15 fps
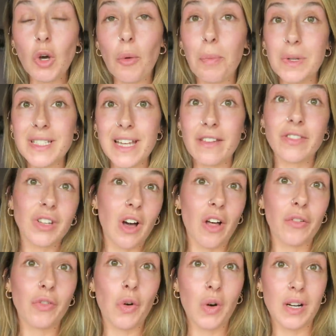up and down the
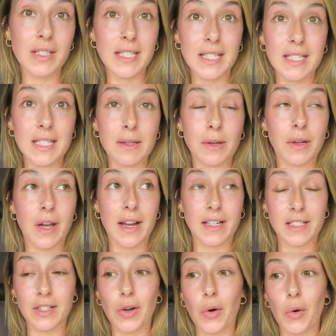golf course into
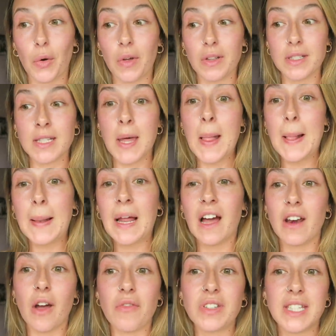the holes,
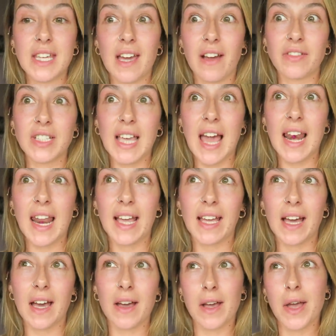and obviously you have to get like
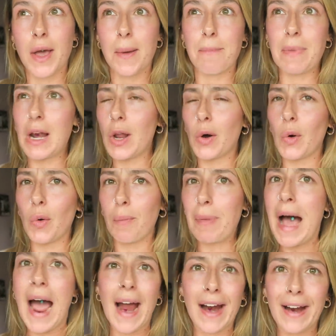a below
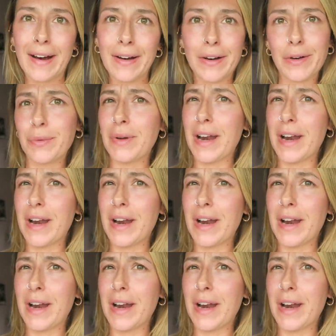par or